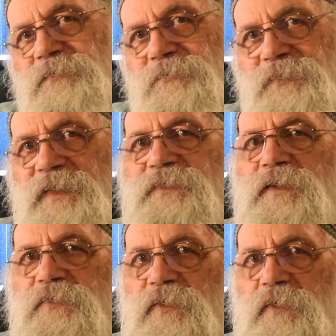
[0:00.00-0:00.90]
That's
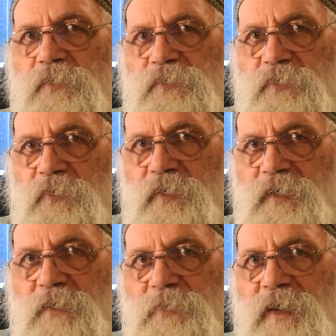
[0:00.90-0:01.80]
another ghost
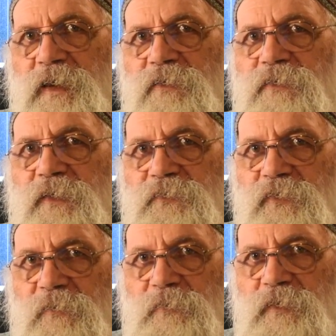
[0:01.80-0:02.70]
story. I mean, I don't
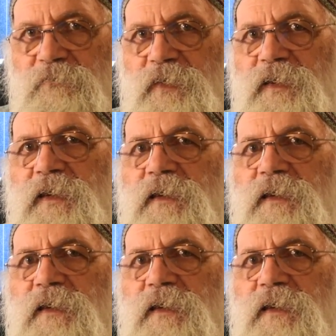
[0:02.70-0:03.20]
necessarily believe that.